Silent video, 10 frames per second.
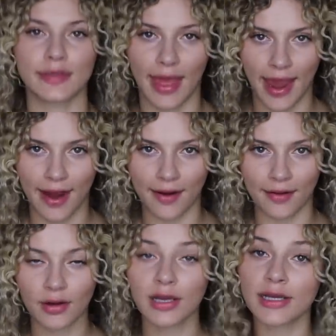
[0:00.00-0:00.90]
the
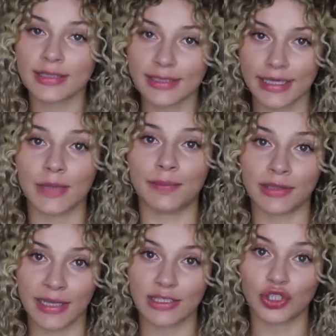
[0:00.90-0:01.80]
hair to keep
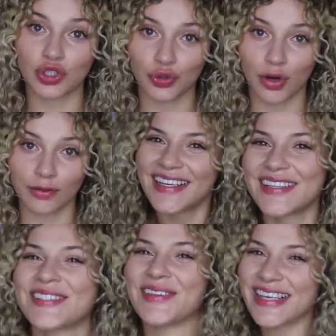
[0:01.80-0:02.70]
it nice and strong.
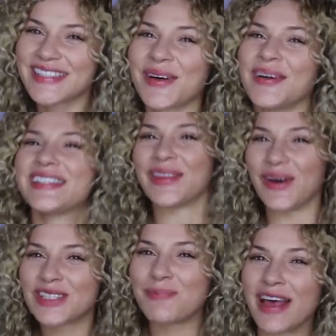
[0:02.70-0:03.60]
So let's go into
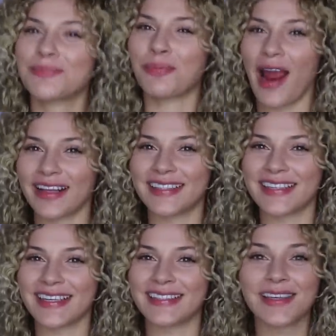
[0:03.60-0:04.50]
those best
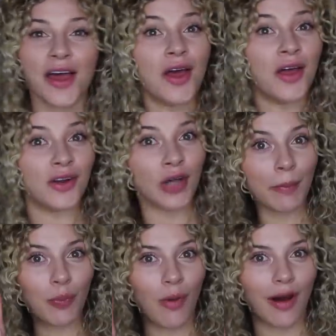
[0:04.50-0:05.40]
practices
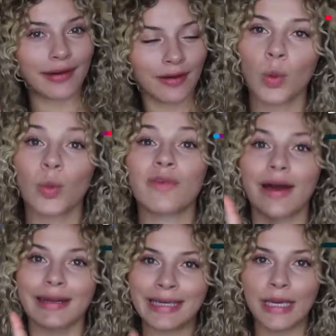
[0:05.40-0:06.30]
Number one, we've
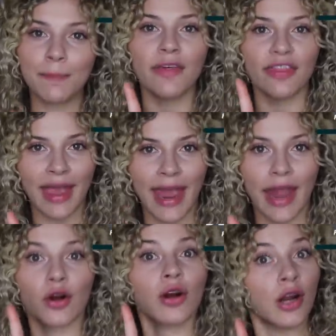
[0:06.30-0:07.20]
got to keep the
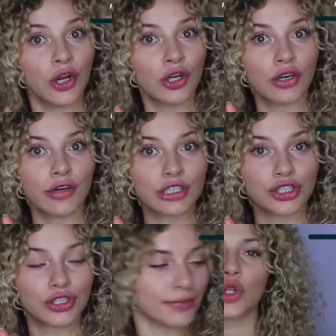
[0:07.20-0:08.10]
hair nourished.